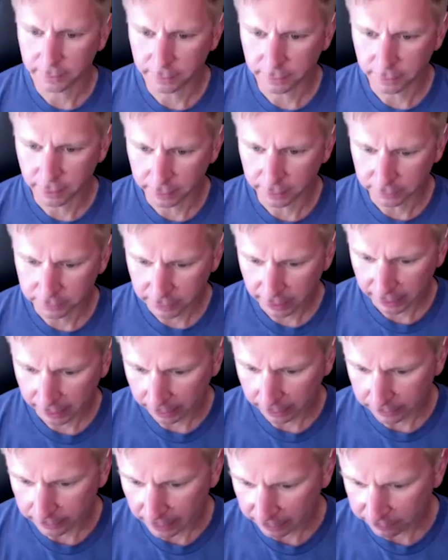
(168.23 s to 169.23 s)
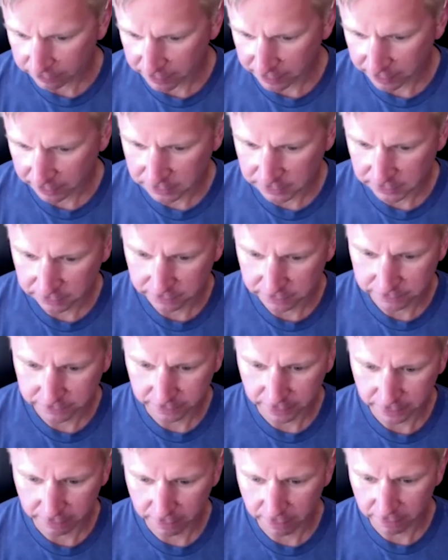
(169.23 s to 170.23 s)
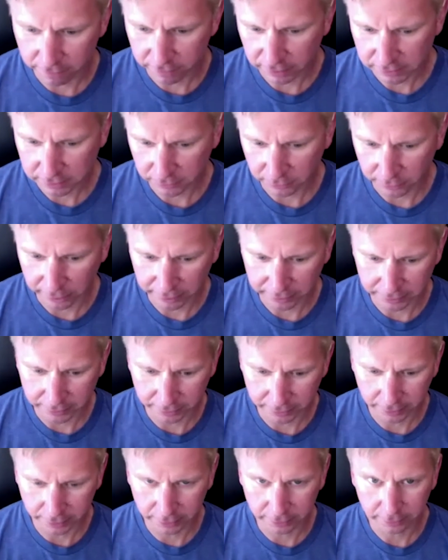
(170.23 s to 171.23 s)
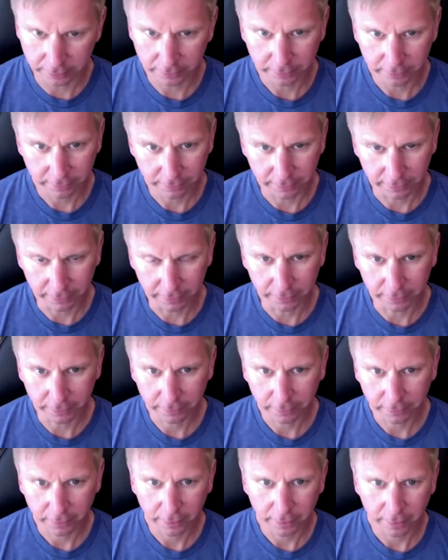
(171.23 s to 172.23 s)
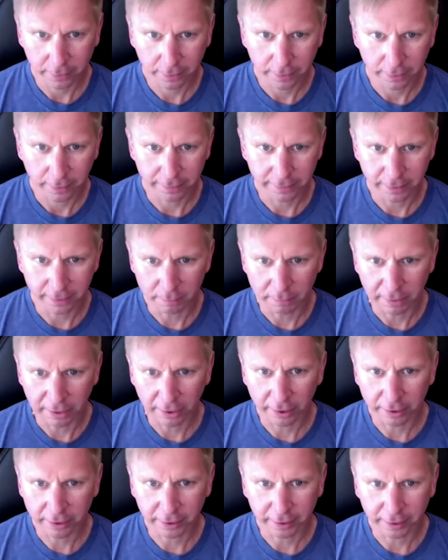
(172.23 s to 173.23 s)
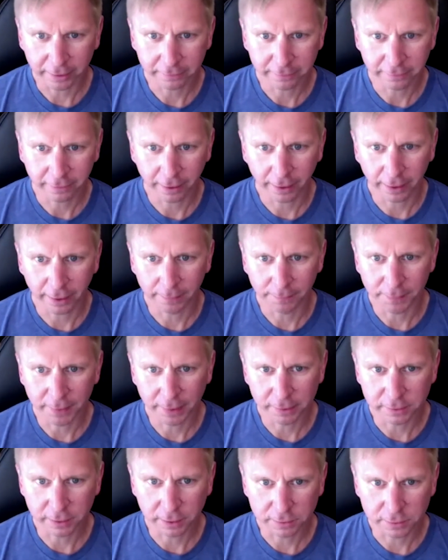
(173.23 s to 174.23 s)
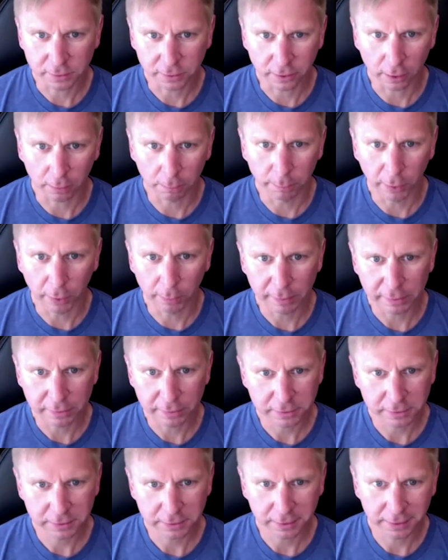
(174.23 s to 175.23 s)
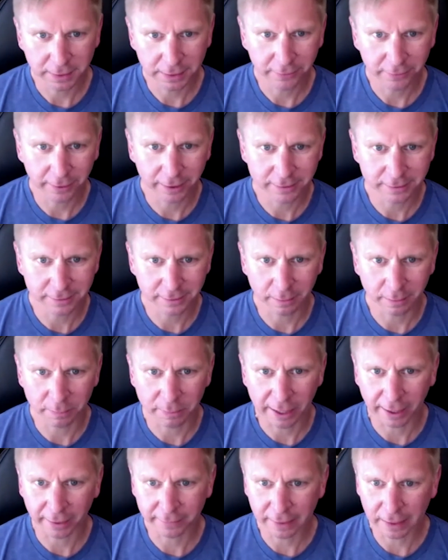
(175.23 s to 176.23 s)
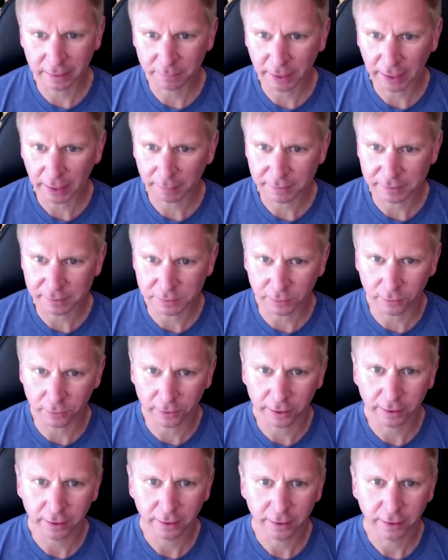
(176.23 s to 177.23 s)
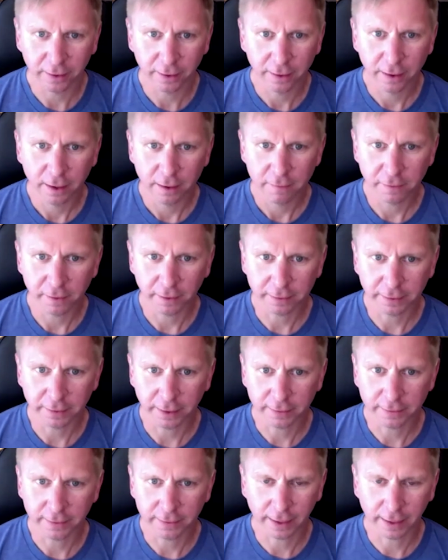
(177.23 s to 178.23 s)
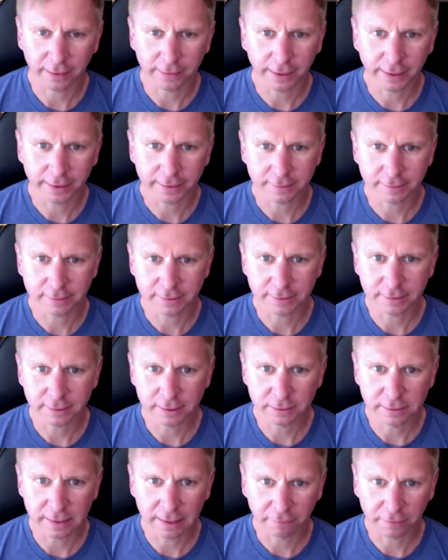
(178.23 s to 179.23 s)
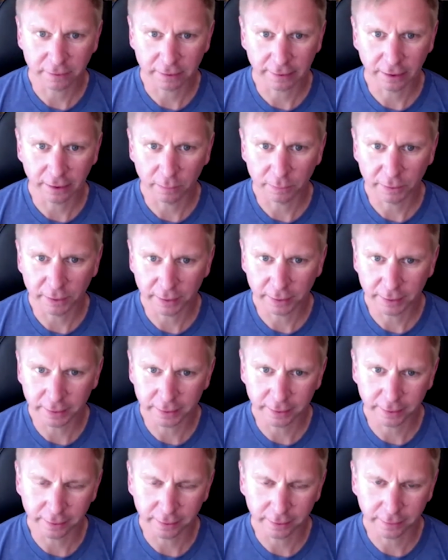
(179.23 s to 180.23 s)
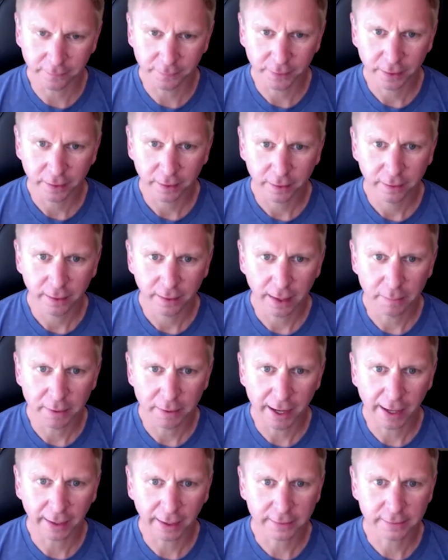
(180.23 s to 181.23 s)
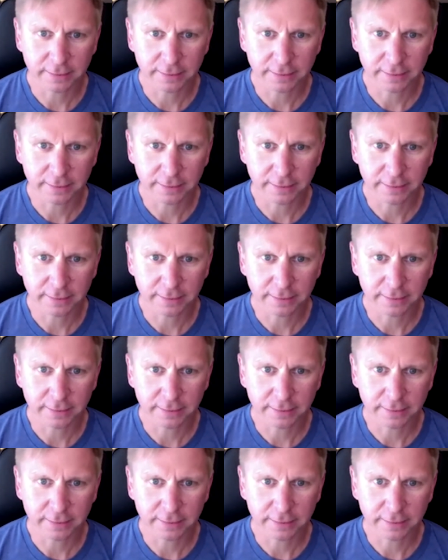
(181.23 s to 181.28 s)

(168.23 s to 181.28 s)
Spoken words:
And click and collect, for those of us who are in the America, that is also called BOPUS in the US, buy online, pick up in store. I feel like click and collect is definitely European or APAC.